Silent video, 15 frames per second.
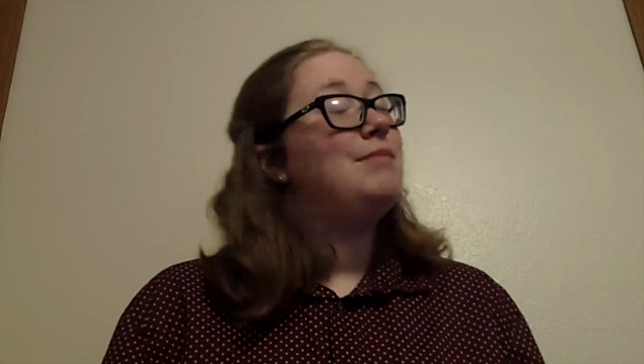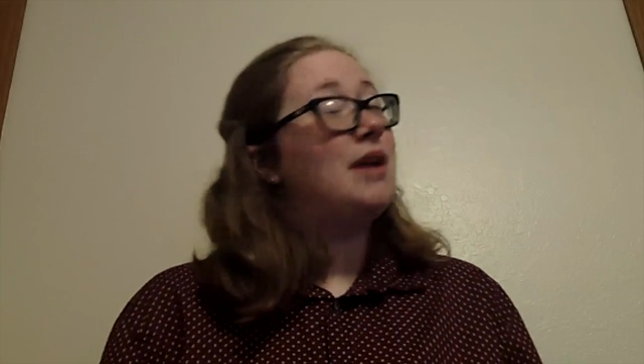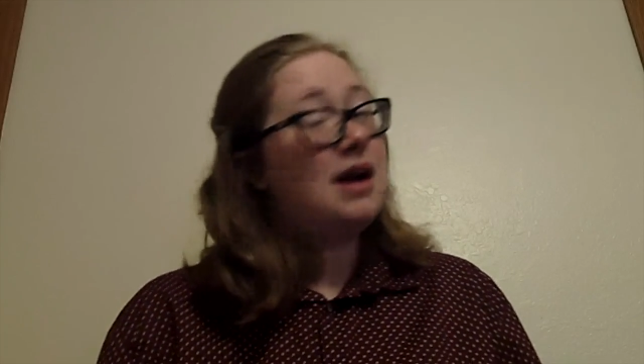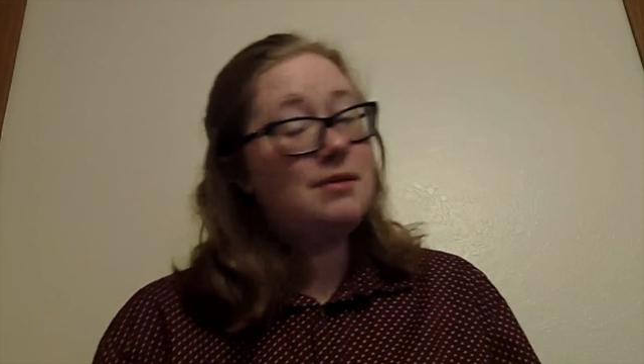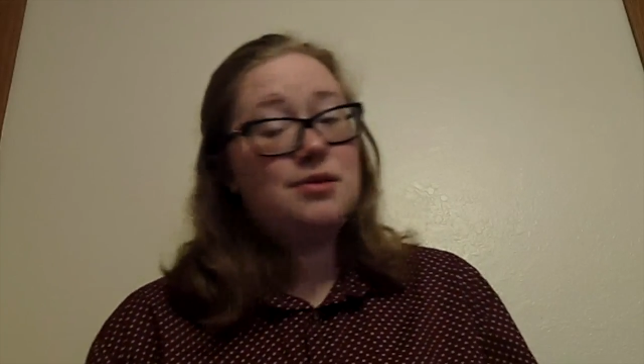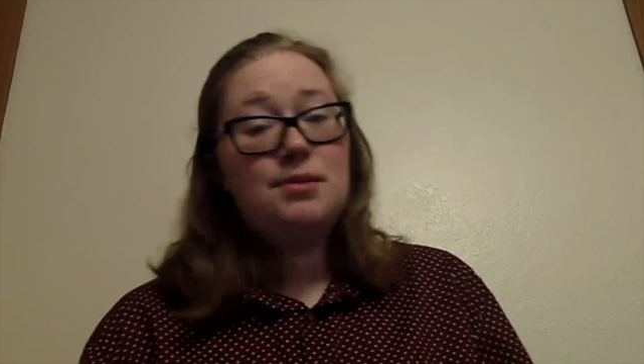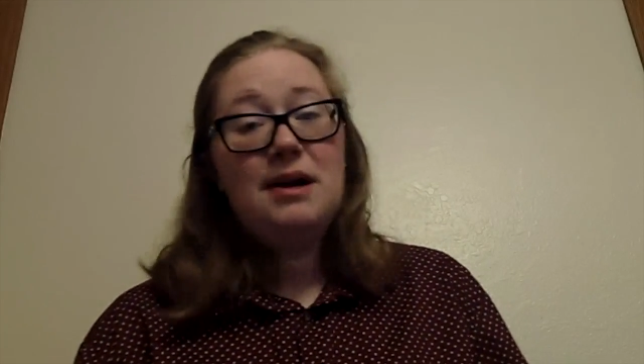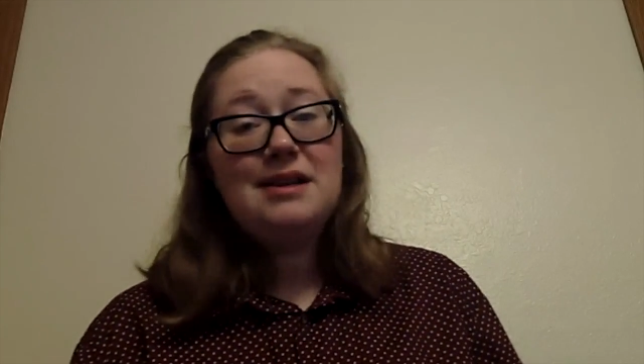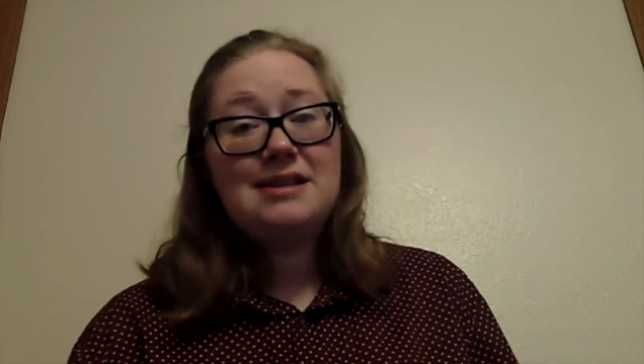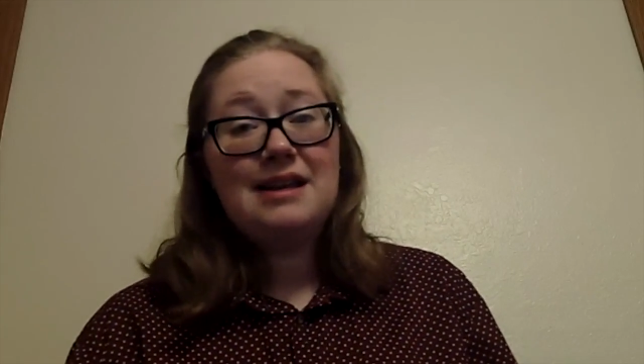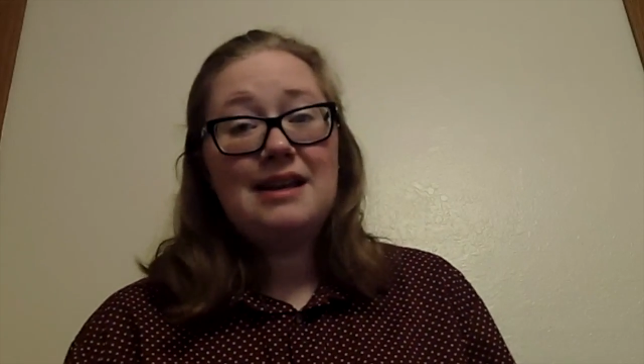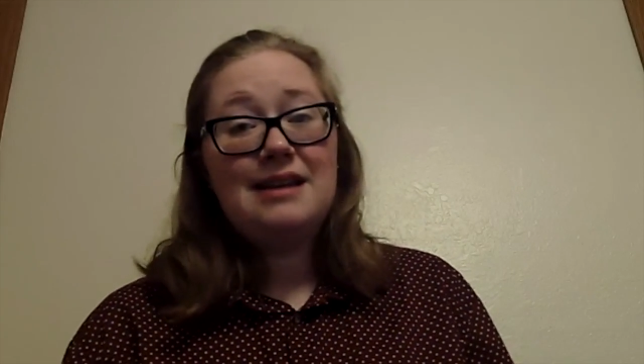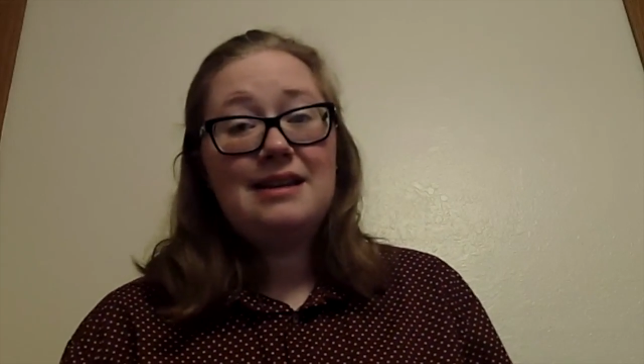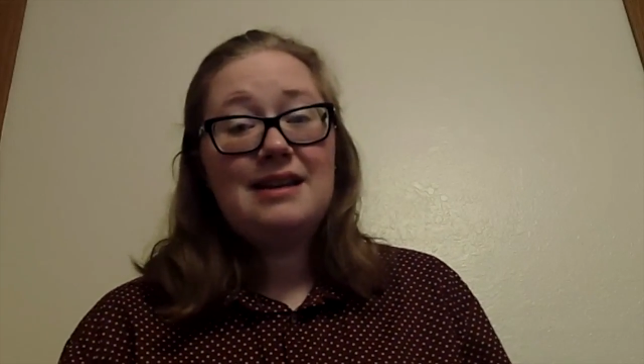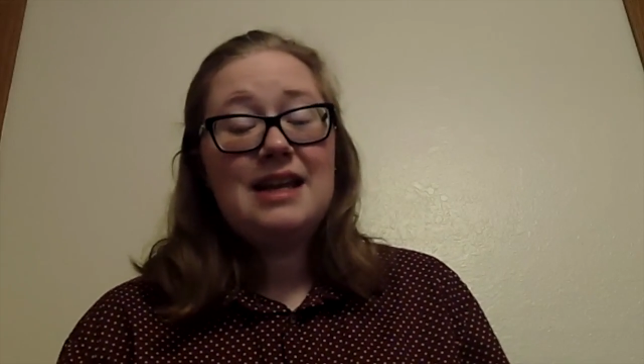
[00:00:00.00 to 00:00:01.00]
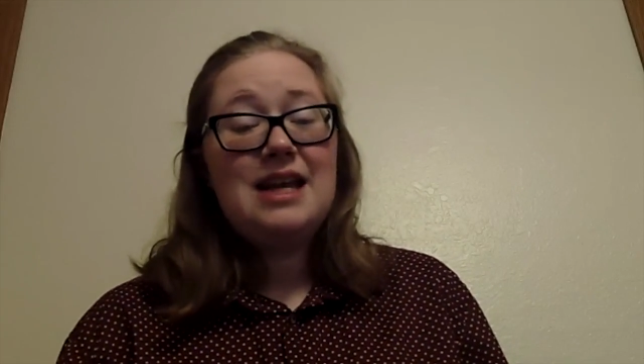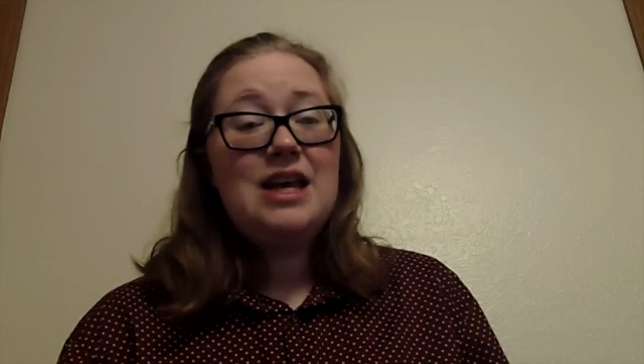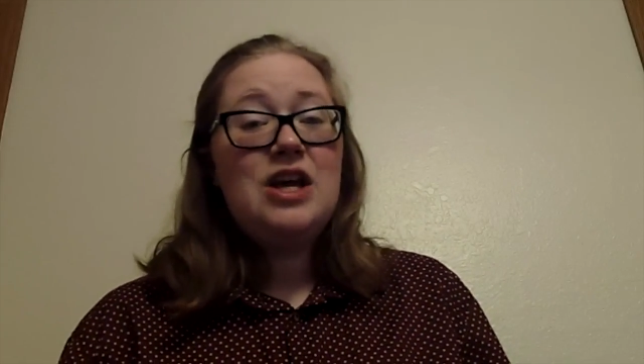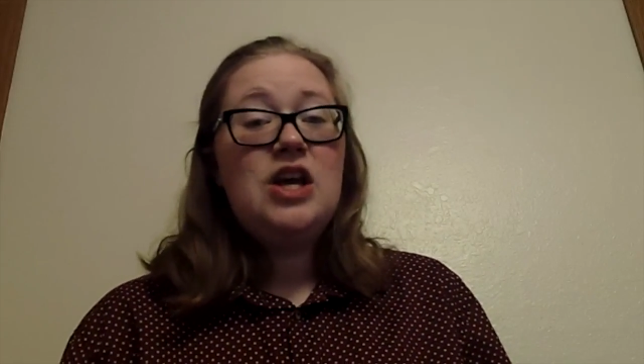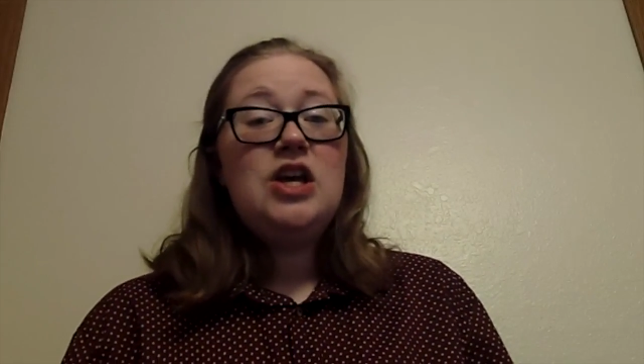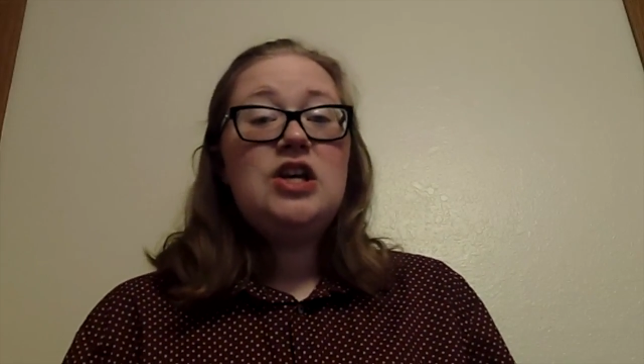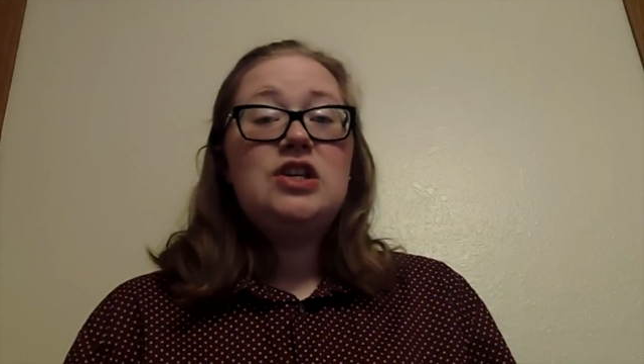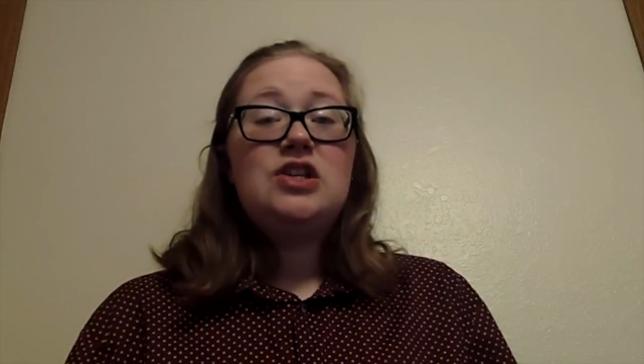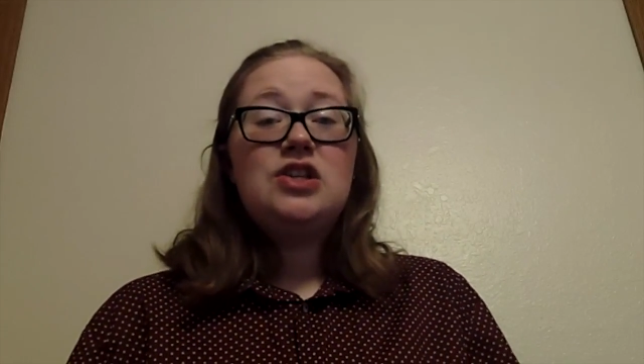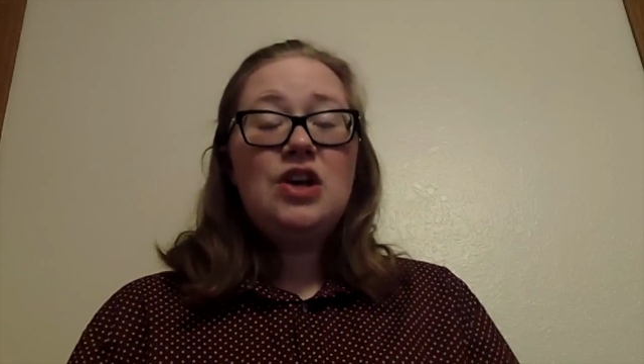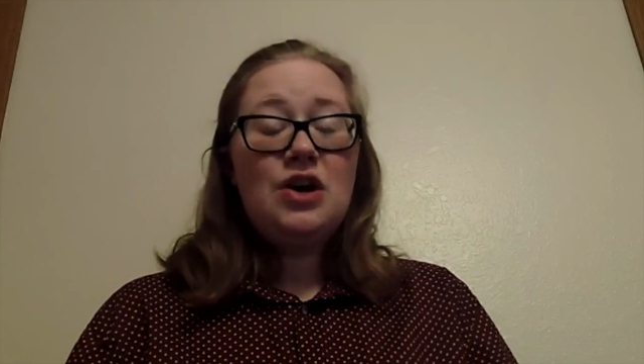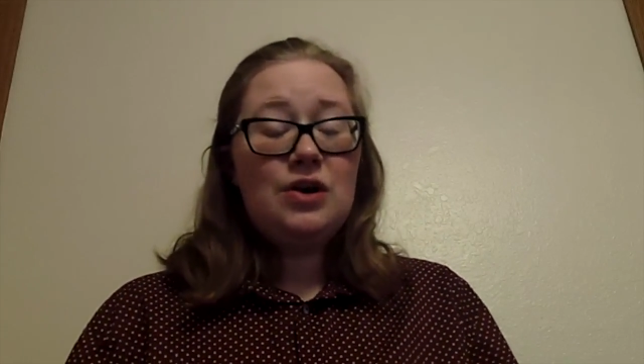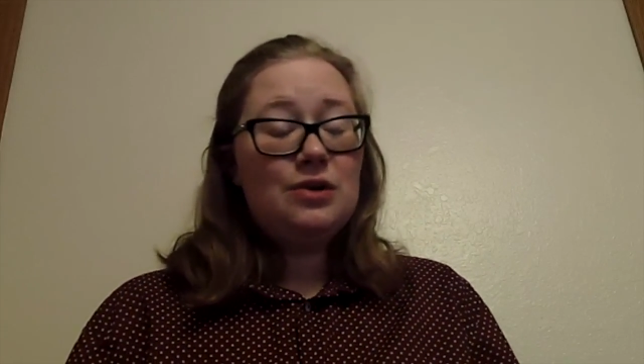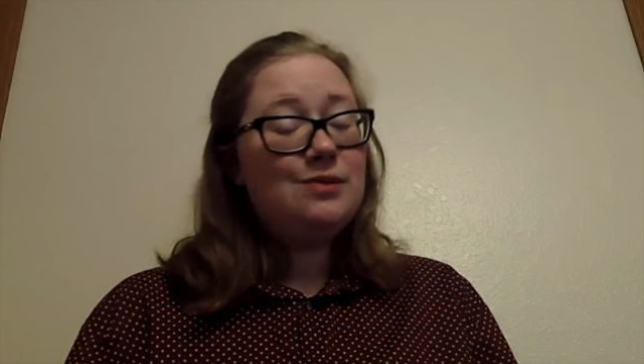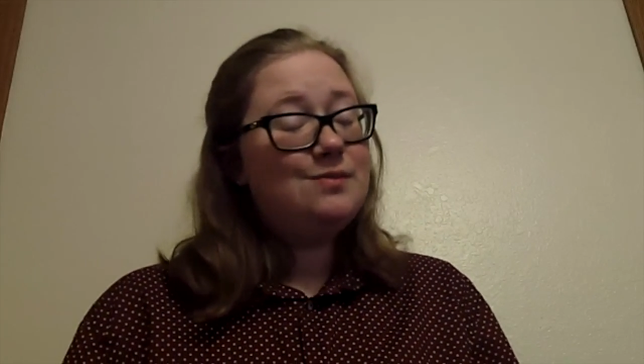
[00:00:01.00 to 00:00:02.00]
becomes president.
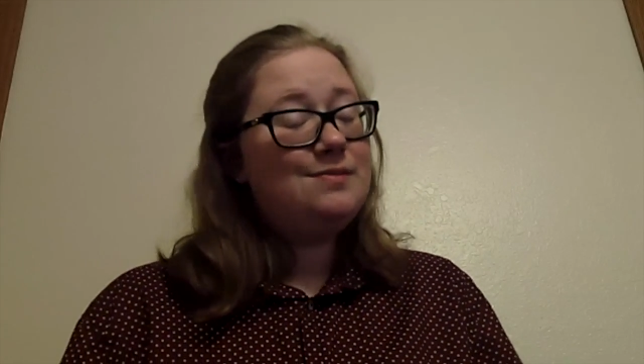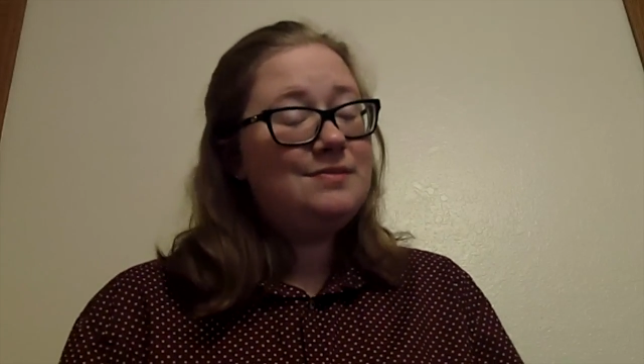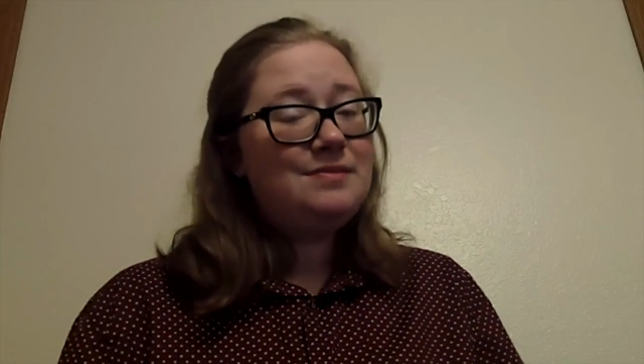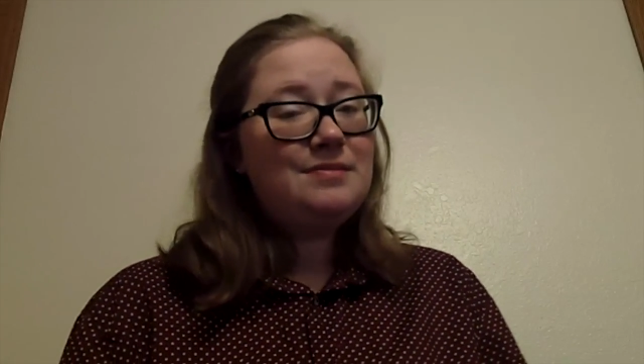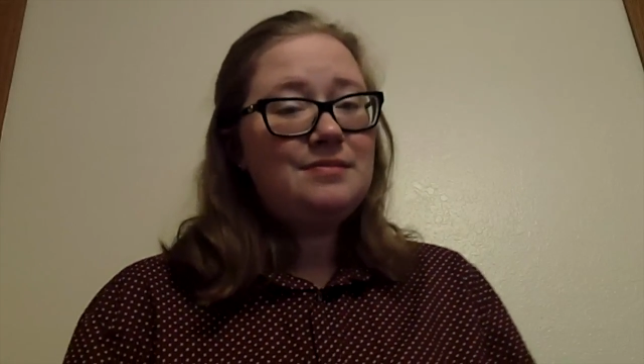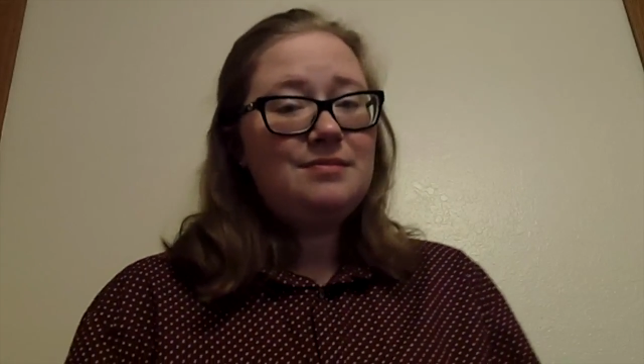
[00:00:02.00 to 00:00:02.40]
So,